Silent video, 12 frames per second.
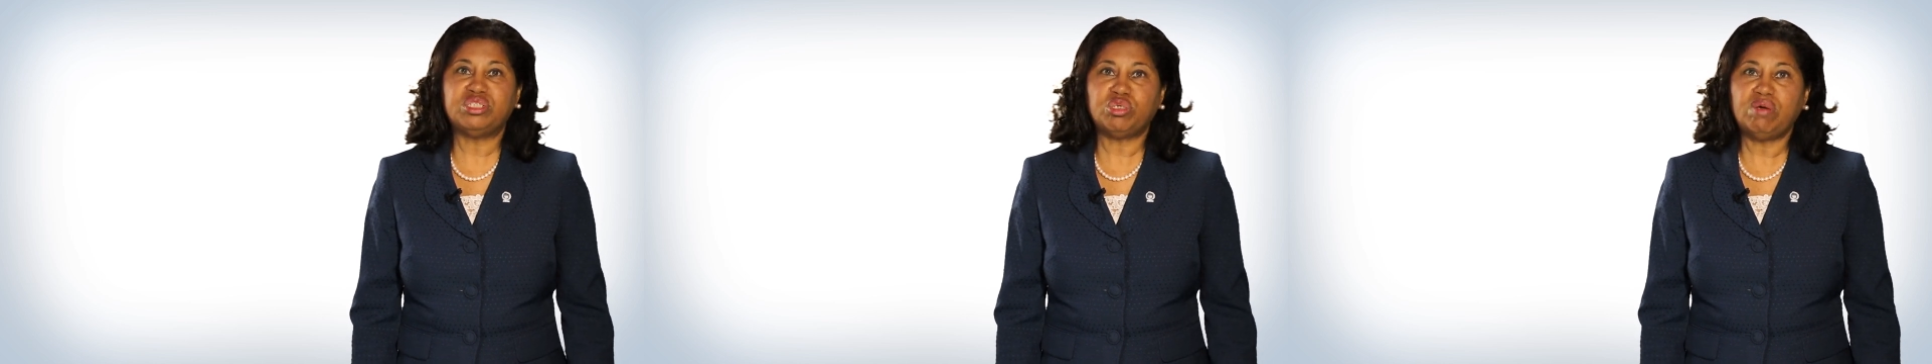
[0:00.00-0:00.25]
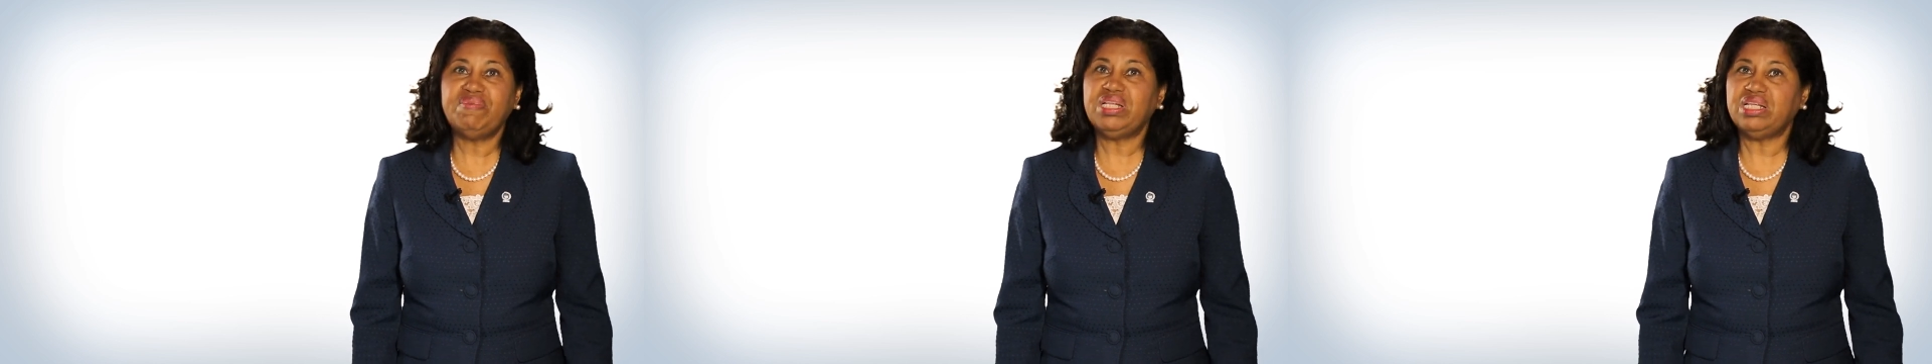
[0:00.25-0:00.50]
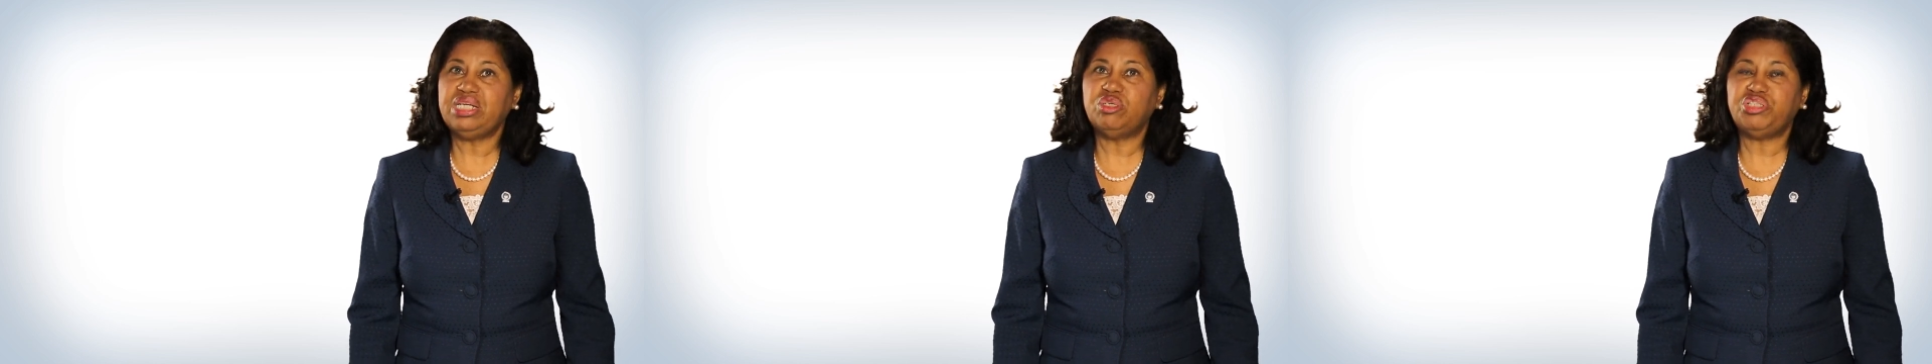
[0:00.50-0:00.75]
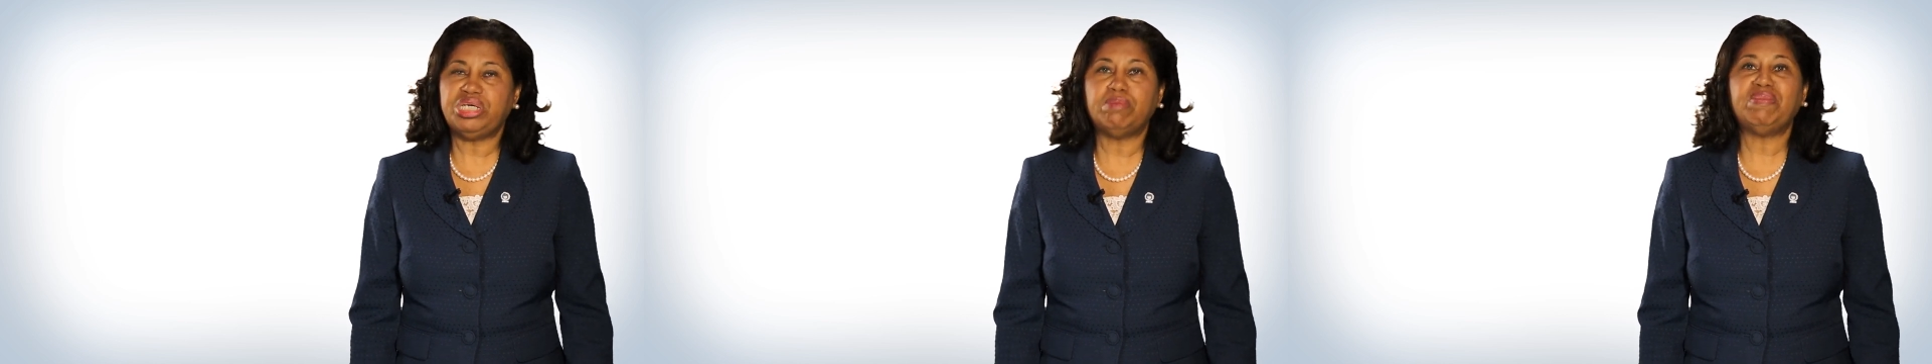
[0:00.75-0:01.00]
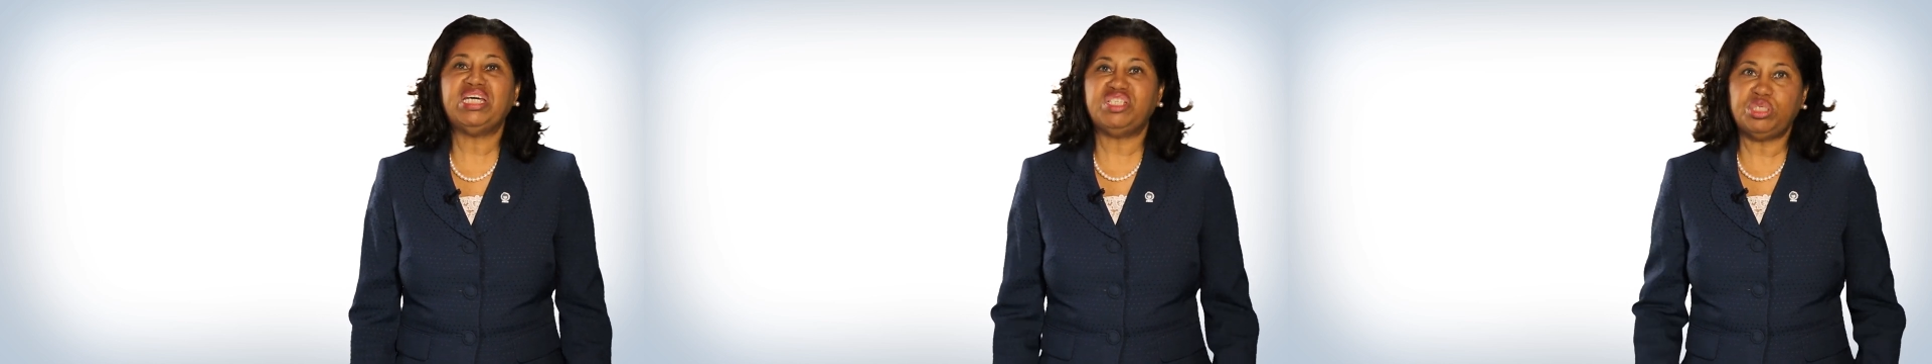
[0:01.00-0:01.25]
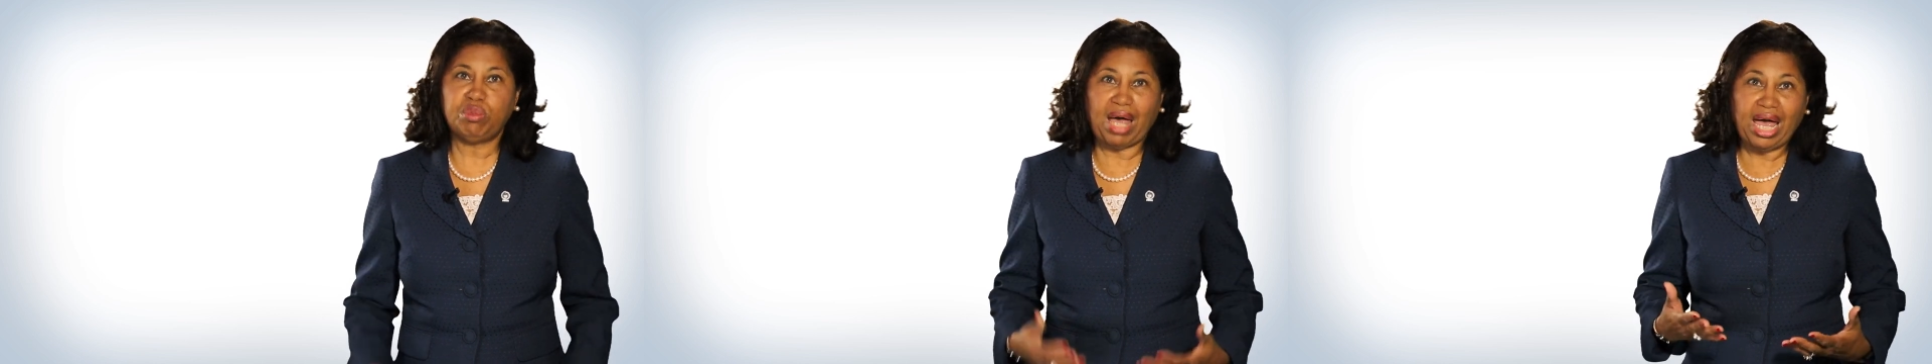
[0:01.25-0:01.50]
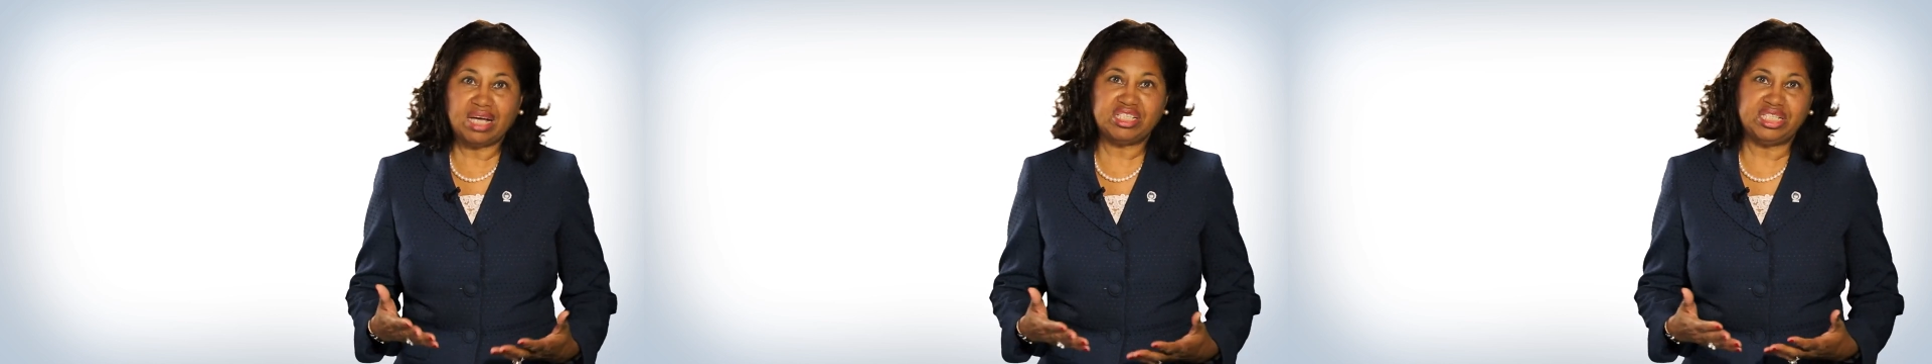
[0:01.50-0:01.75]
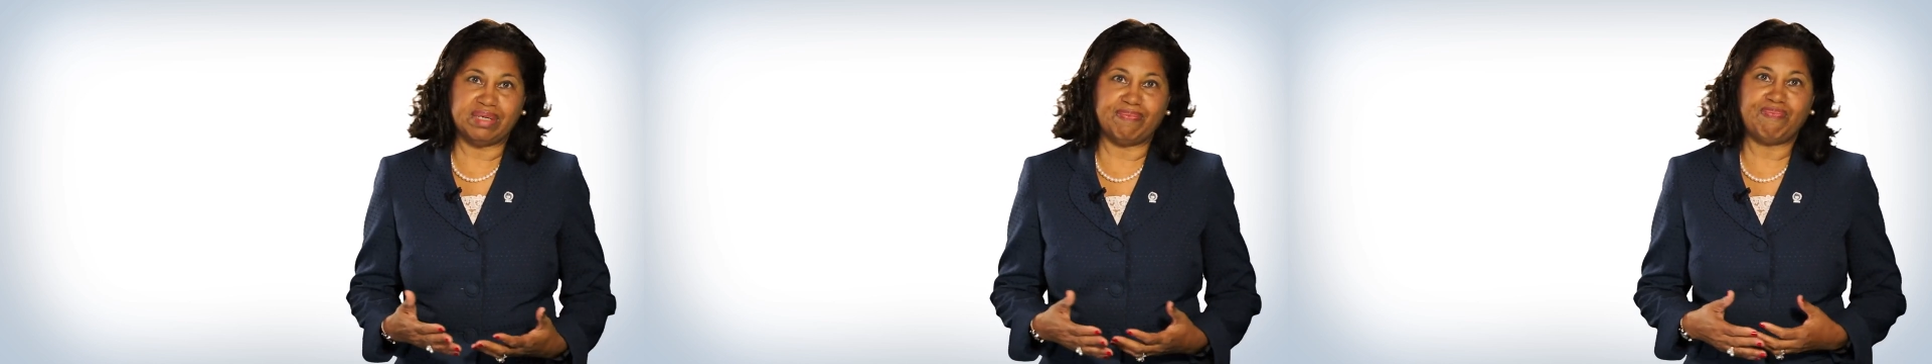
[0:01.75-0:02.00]
servant leadership into
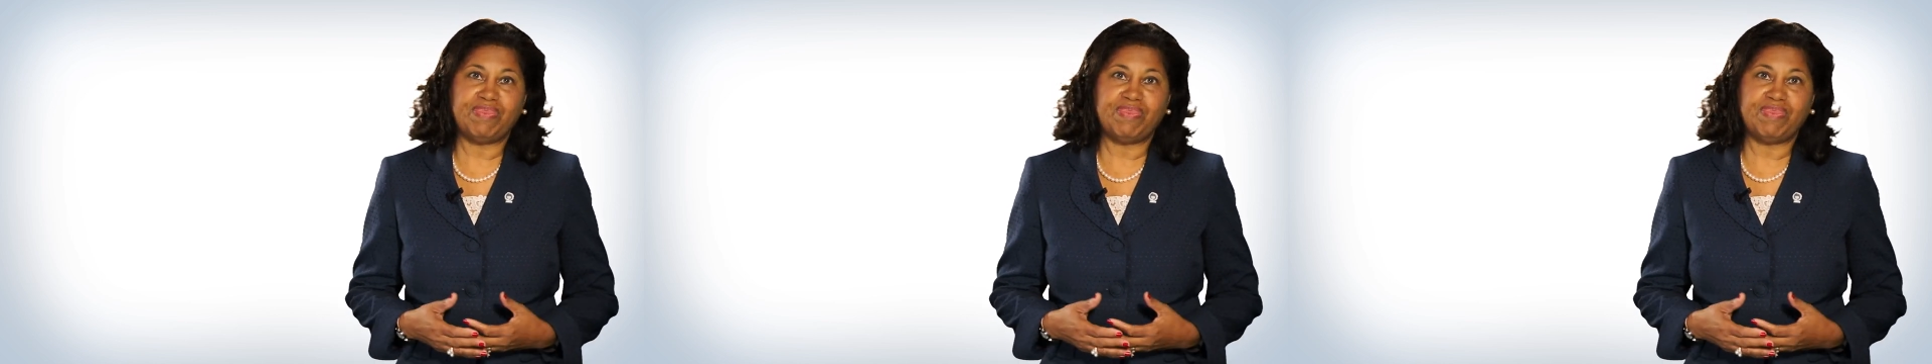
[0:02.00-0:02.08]
action.